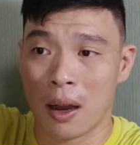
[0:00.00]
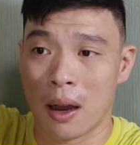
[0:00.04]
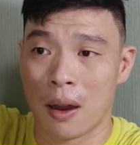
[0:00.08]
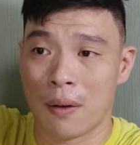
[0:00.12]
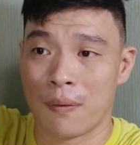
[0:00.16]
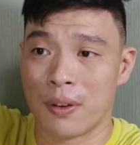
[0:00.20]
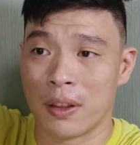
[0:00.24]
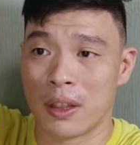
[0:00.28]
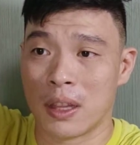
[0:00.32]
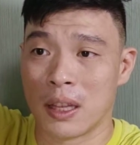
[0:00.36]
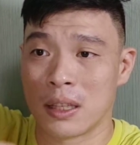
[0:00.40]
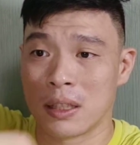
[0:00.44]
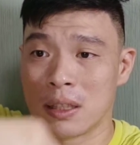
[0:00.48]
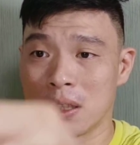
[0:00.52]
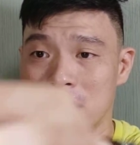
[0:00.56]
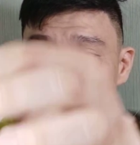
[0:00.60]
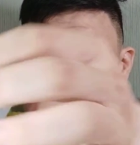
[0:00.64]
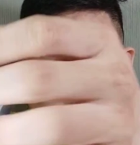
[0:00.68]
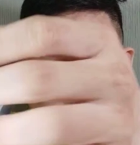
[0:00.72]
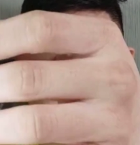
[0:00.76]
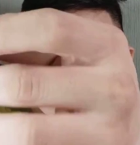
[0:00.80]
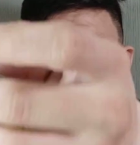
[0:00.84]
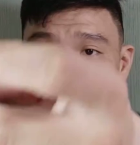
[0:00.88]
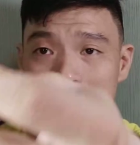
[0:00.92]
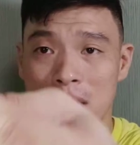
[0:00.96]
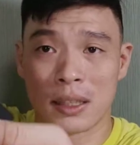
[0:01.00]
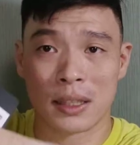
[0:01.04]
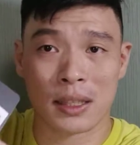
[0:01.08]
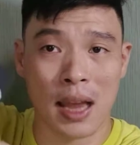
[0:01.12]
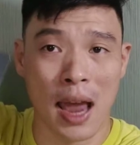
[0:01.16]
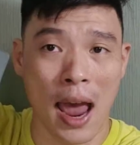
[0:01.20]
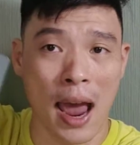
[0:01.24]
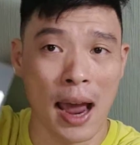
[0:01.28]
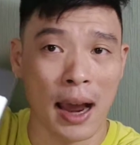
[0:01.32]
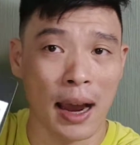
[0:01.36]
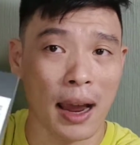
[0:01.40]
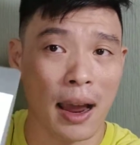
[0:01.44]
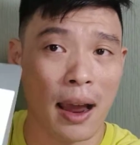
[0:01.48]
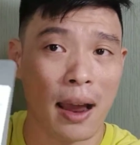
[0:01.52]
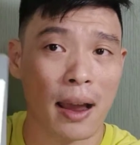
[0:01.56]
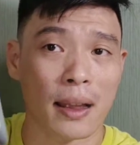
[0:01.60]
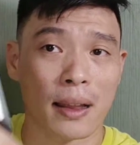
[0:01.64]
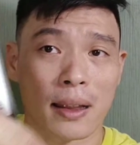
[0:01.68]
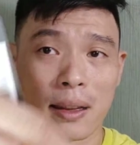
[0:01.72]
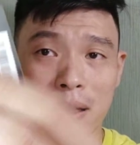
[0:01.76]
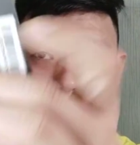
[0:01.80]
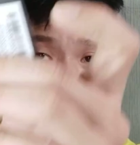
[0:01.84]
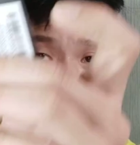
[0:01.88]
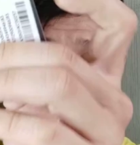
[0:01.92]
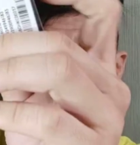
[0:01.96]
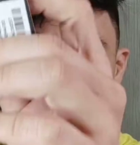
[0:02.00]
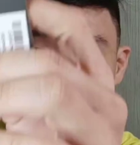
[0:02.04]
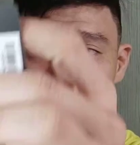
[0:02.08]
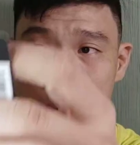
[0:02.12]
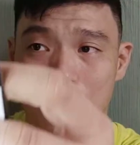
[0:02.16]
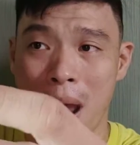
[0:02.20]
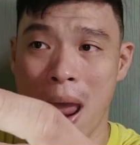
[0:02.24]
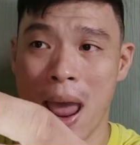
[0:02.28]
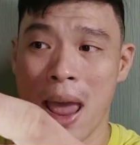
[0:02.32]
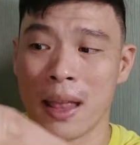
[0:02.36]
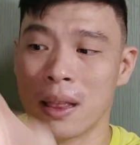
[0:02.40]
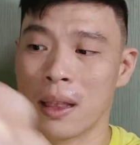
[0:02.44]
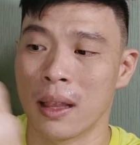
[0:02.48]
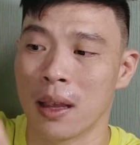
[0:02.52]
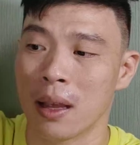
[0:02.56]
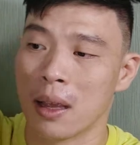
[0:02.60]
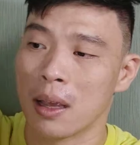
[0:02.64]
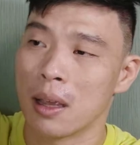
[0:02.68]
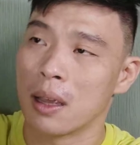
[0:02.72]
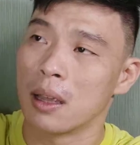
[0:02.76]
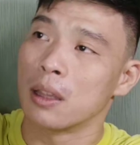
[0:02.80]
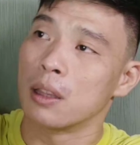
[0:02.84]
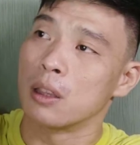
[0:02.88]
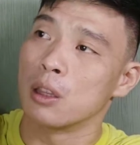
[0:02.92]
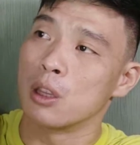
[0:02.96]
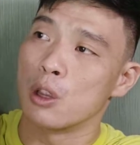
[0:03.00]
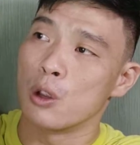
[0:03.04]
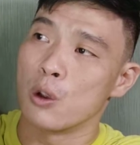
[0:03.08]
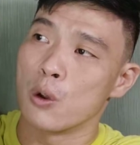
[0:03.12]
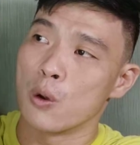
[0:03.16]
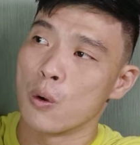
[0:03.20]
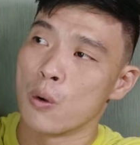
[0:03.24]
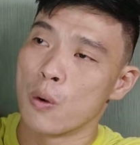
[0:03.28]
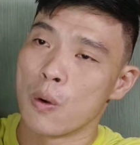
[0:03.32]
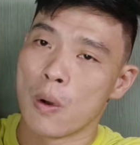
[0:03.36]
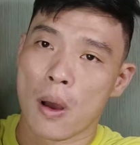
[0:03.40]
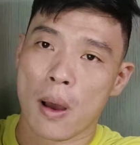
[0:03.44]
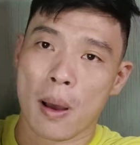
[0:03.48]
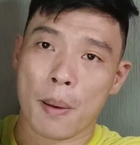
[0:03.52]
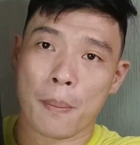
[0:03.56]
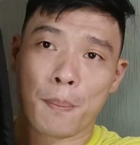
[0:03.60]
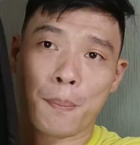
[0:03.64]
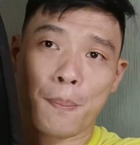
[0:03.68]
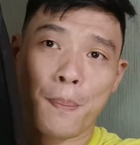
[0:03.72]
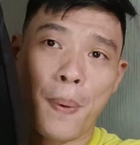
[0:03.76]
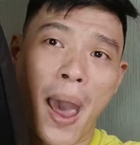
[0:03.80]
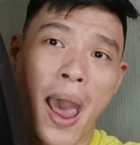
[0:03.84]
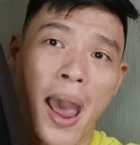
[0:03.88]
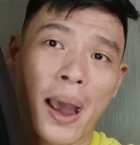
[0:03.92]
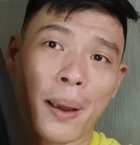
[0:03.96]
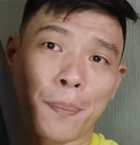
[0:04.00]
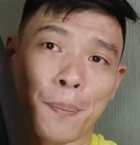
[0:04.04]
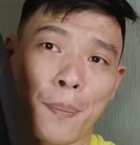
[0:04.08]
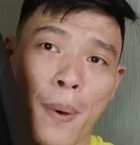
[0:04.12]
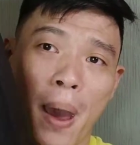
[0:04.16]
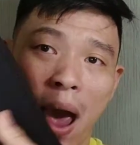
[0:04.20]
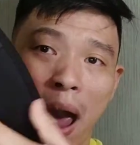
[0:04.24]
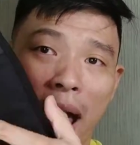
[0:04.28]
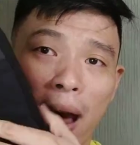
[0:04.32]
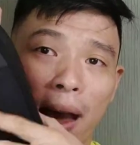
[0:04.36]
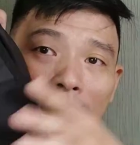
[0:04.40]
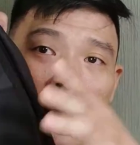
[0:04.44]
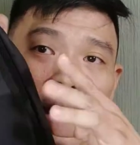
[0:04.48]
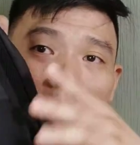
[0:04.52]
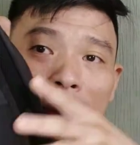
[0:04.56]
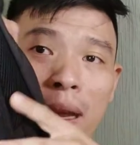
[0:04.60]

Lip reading: Everything's still intact. It's a brand new backpack,